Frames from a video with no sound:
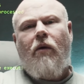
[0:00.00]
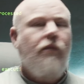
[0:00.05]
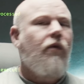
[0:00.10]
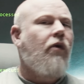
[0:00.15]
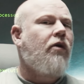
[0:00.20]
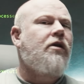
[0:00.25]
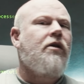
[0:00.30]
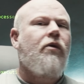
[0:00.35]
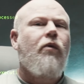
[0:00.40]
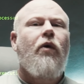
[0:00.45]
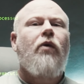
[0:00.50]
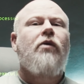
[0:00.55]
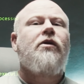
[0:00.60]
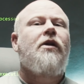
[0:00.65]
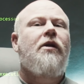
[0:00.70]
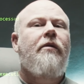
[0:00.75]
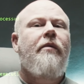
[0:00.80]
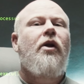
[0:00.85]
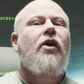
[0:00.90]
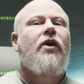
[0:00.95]
We're also
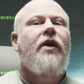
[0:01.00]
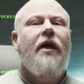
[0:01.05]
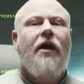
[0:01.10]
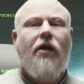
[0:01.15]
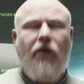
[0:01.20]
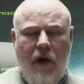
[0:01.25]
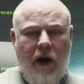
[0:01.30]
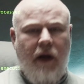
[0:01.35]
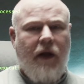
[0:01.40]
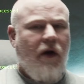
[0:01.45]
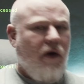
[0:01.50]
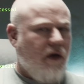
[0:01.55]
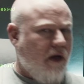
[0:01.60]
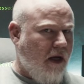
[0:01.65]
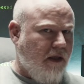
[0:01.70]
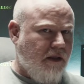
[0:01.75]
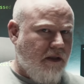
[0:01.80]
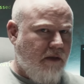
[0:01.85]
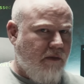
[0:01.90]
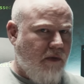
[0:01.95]
going to be looking at creating our
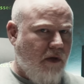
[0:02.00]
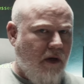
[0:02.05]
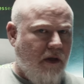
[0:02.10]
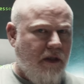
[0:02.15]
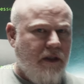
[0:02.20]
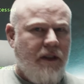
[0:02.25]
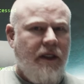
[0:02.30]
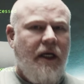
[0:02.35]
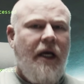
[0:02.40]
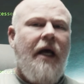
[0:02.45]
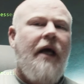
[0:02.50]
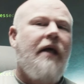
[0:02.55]
custom hooks,